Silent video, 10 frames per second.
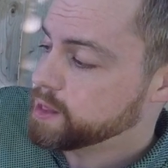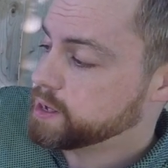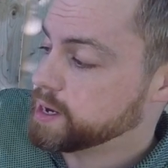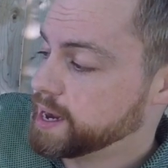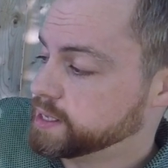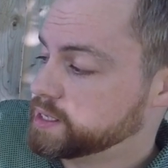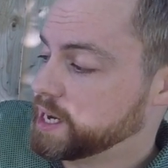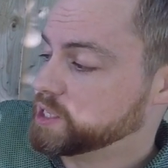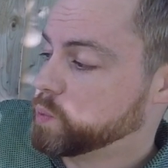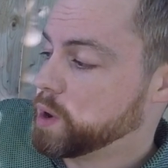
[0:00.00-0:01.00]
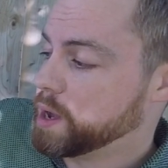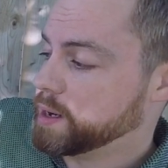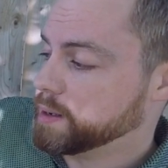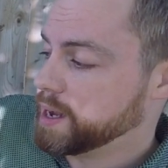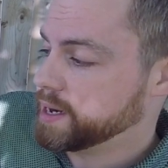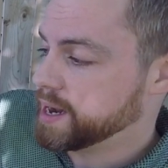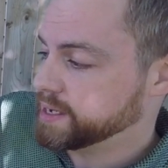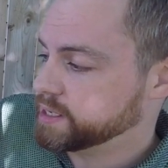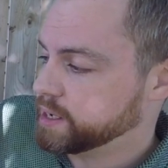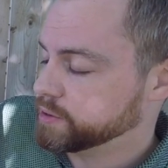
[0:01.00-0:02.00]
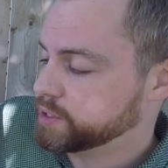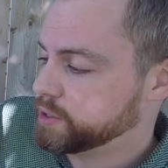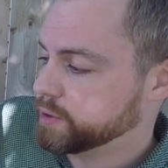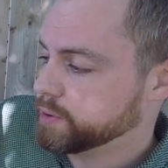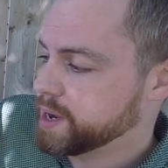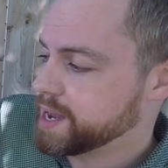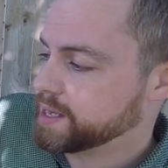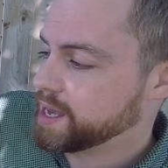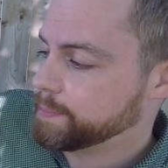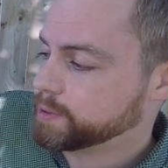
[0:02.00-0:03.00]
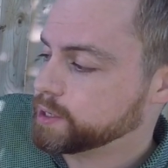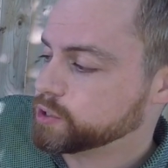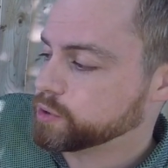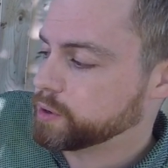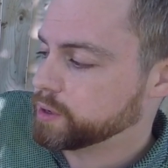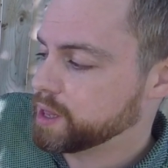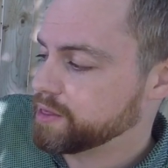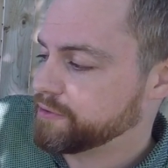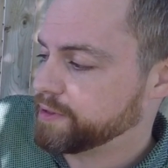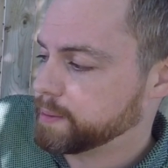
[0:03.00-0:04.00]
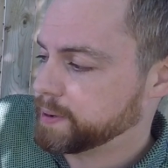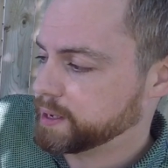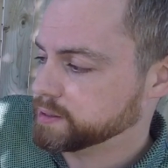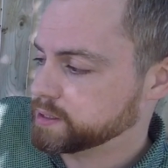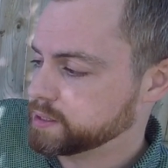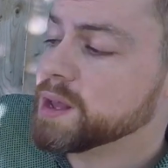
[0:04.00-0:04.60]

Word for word: The United States won in 1902 and kept control of the Philippines.